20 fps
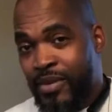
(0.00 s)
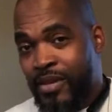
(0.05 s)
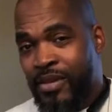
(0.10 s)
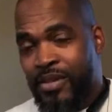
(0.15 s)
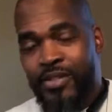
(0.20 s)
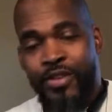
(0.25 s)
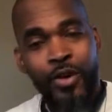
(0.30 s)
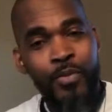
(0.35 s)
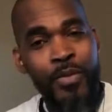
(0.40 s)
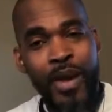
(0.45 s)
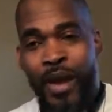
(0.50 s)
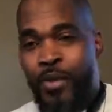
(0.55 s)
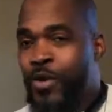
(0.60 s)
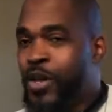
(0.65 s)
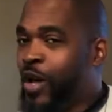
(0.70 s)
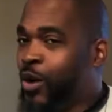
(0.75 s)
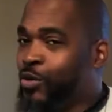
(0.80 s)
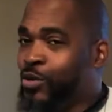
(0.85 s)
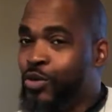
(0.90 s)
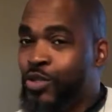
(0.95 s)
So man, we're
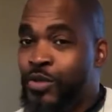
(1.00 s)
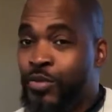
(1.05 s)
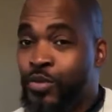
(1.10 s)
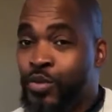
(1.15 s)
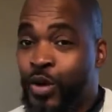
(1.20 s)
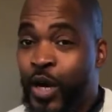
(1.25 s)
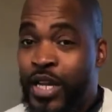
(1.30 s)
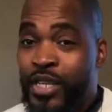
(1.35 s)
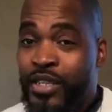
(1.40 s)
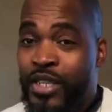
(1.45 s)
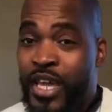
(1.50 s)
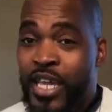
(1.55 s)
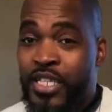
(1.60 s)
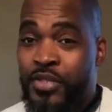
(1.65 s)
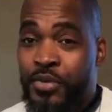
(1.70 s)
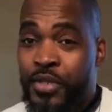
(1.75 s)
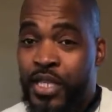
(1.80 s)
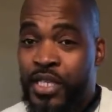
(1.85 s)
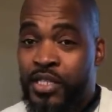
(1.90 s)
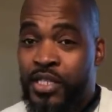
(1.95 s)
gonna do some great things
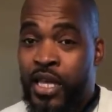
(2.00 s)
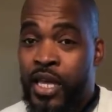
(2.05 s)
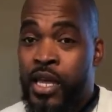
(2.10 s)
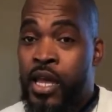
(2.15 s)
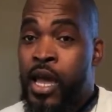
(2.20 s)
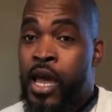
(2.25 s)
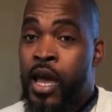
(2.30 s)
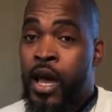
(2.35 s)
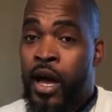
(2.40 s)
with this thing.